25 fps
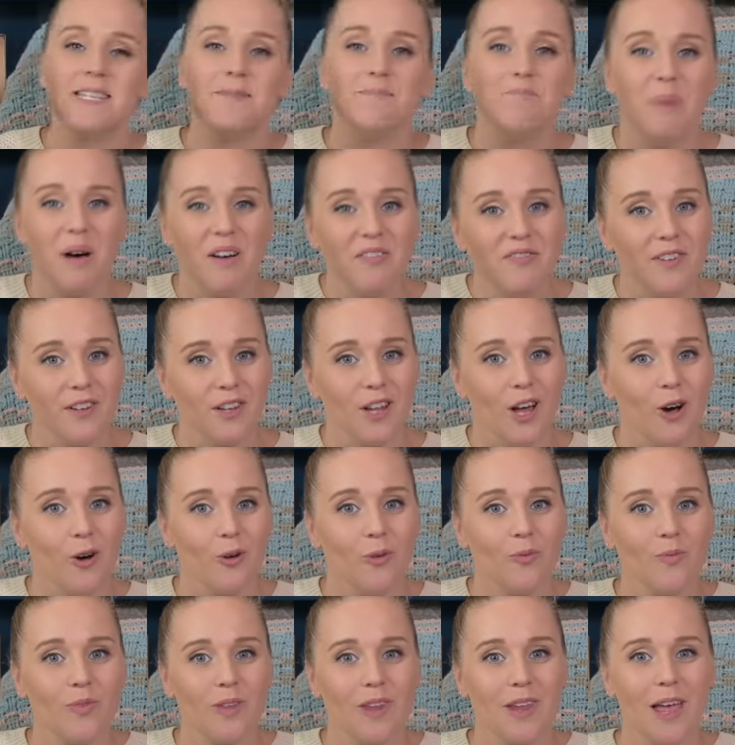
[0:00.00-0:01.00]
is buffalo.
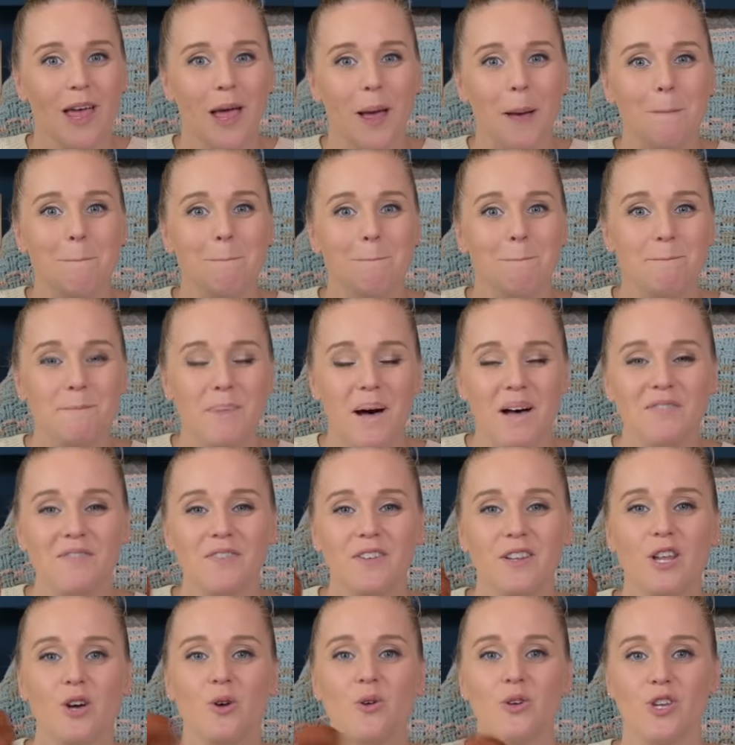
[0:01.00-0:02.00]

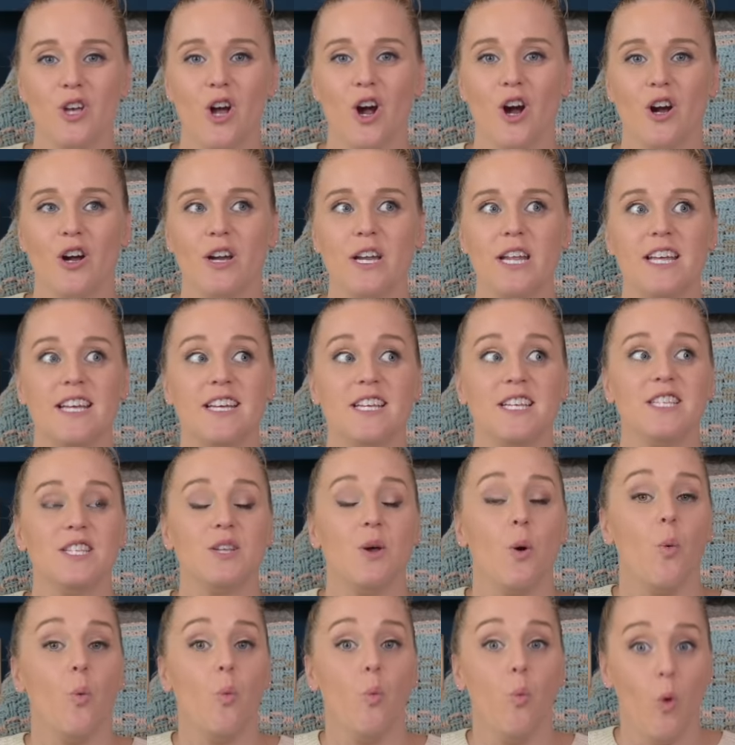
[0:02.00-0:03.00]
Buffalo yarn
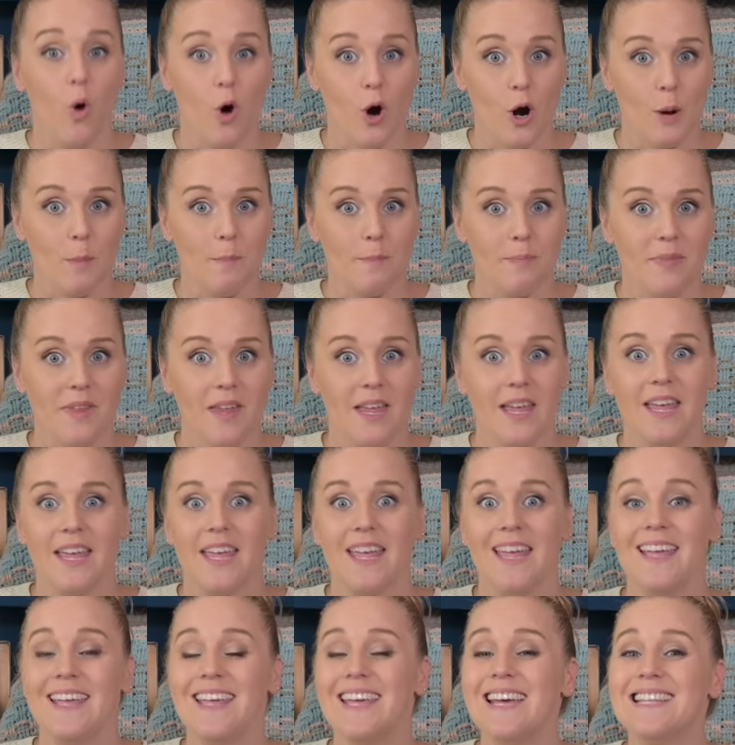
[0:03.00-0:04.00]
is warm.
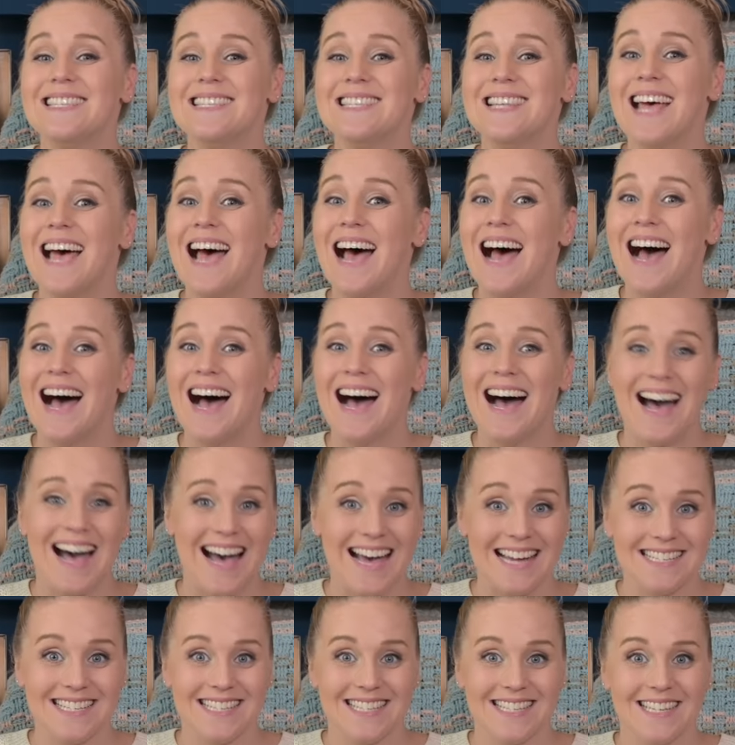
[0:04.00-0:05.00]
It gets
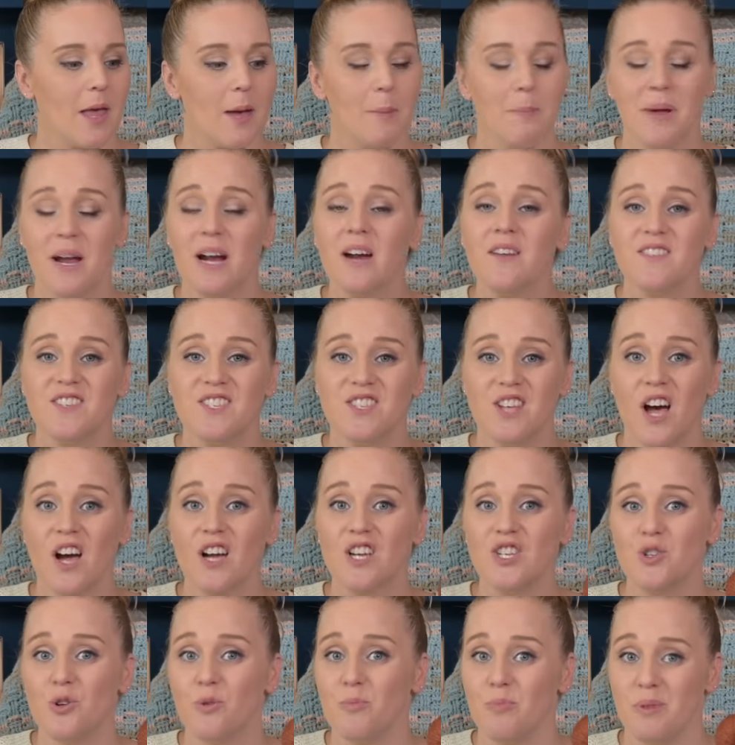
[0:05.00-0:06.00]
hot. A pair of
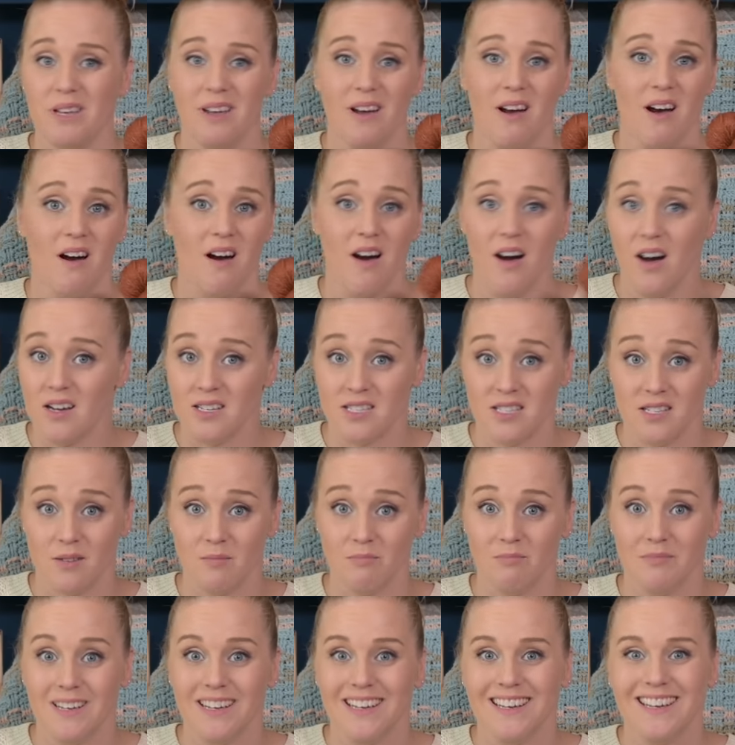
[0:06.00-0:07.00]
socks will be awesome.